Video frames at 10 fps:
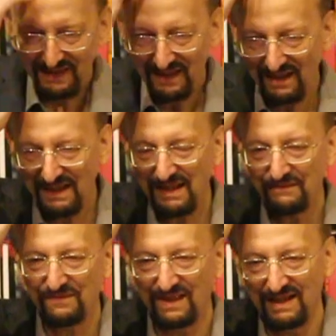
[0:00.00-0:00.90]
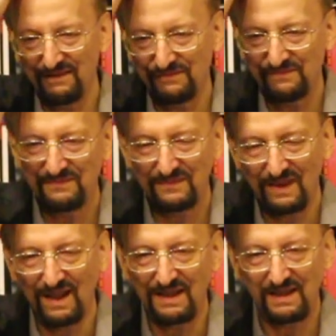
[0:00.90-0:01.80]
Yeah,
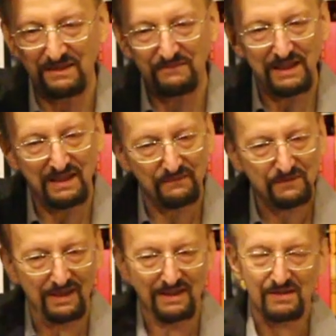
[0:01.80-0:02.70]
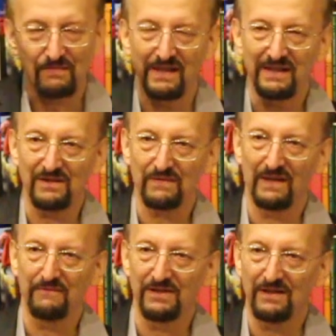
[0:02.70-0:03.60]
I really loved Crowley's writings when
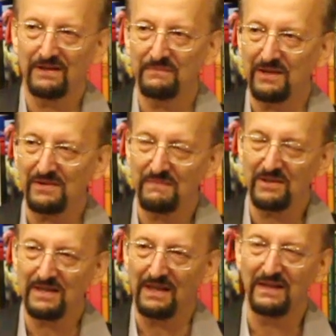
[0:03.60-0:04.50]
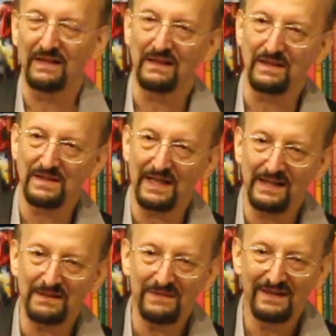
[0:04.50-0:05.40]
I was young, because mostly I didn't
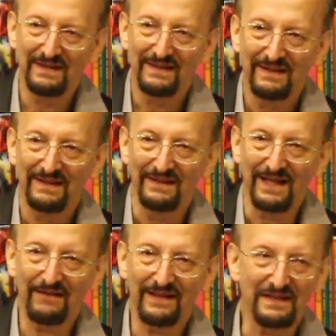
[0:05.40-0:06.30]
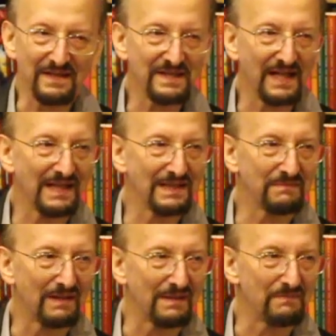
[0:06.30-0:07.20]
understand them. Now I understand them,
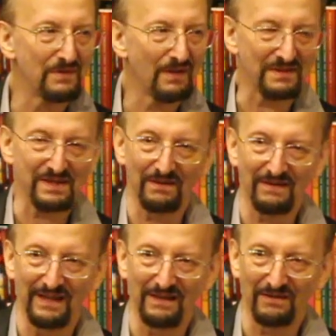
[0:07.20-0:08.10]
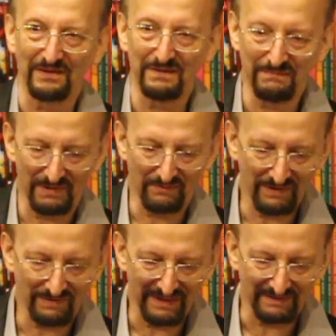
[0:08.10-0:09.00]
I'm not so keen on them, but
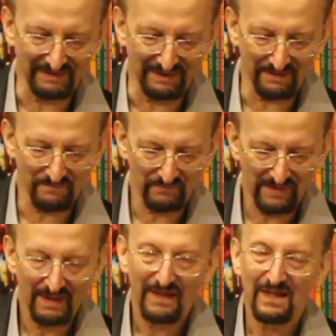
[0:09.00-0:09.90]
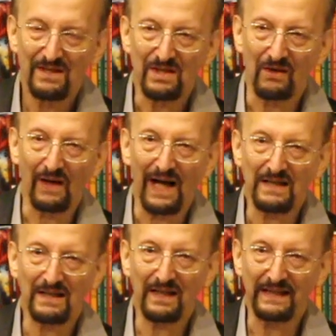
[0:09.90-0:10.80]
we'll get there. So how
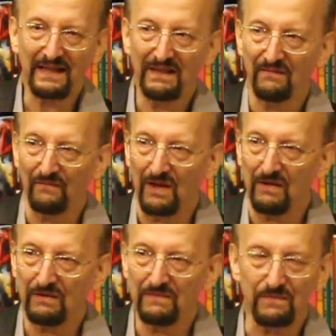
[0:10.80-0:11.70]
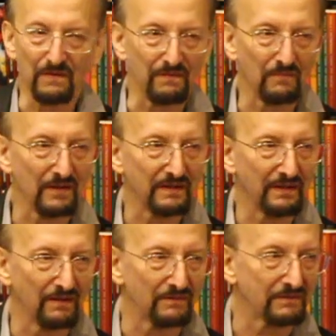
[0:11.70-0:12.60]
did I get involved with
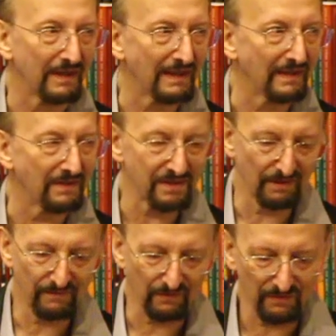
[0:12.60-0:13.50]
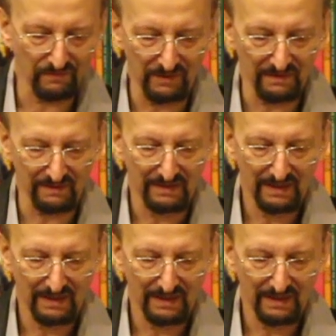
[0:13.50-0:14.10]
working on Crowley and so forth? Well,